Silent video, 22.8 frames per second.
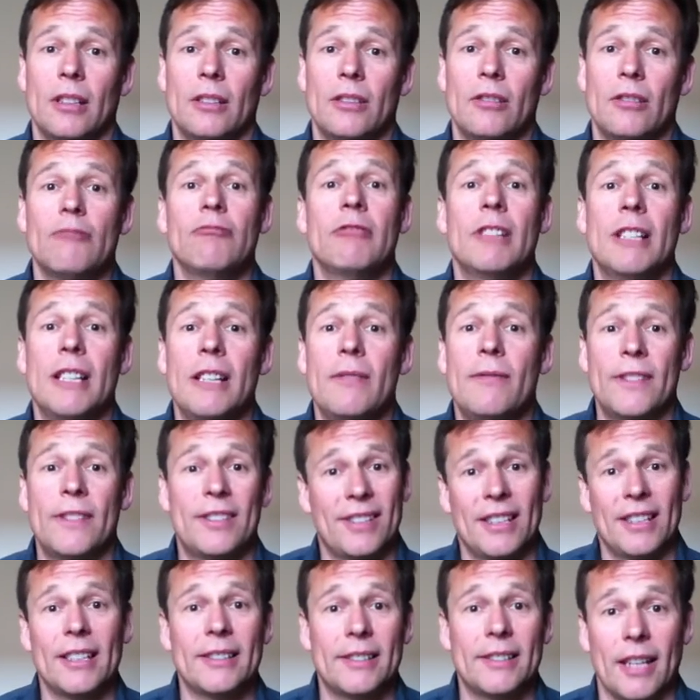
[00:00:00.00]
to really
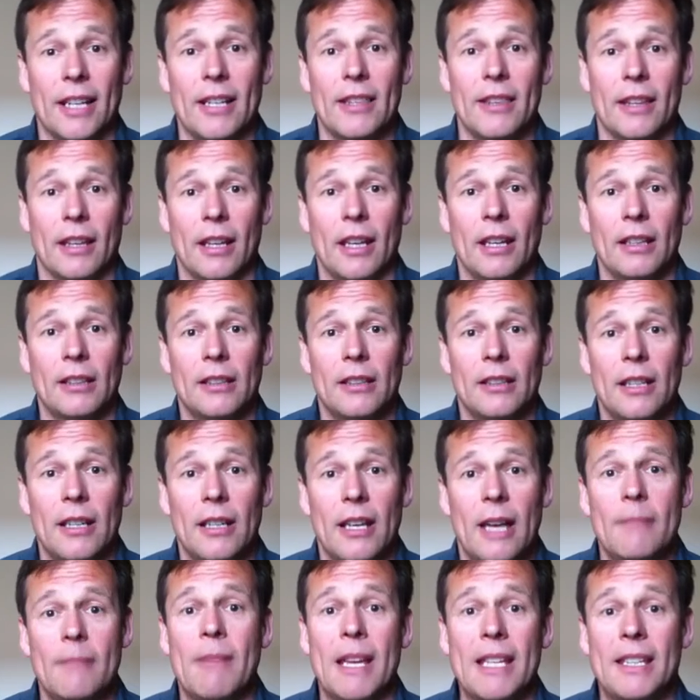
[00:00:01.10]
facilitate that
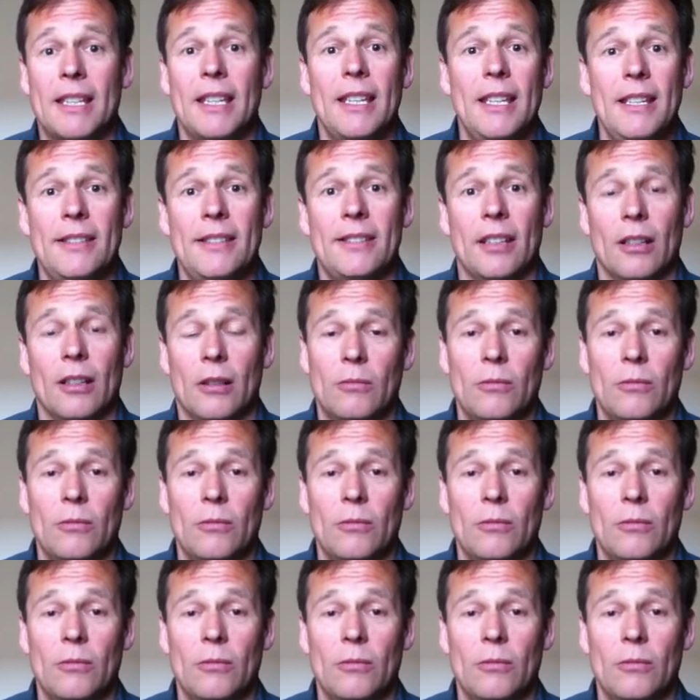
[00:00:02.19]
and make it easier,